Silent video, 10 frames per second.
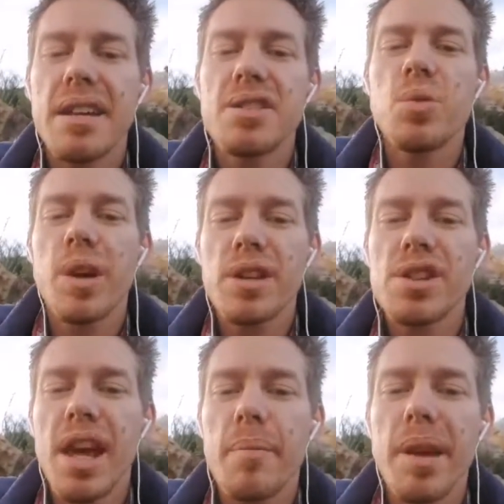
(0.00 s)
to want to
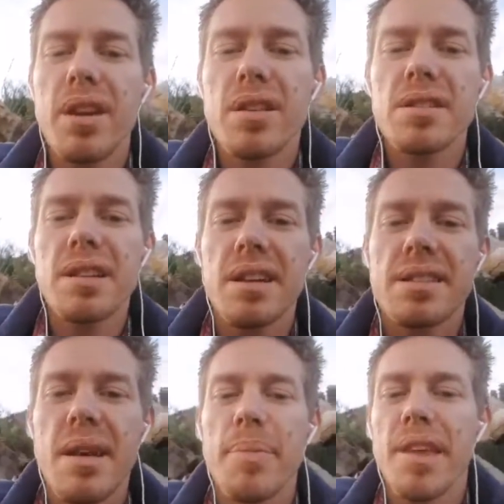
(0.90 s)
share, because it's
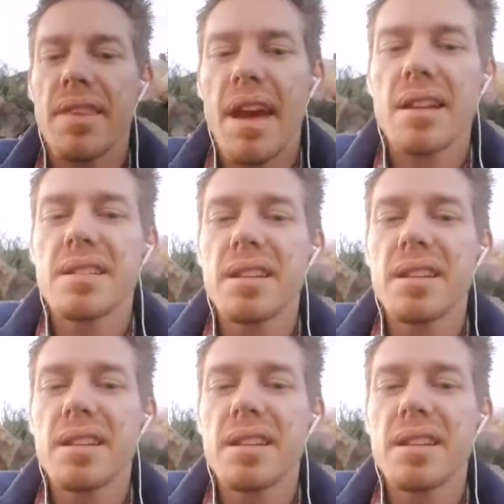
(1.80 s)
something that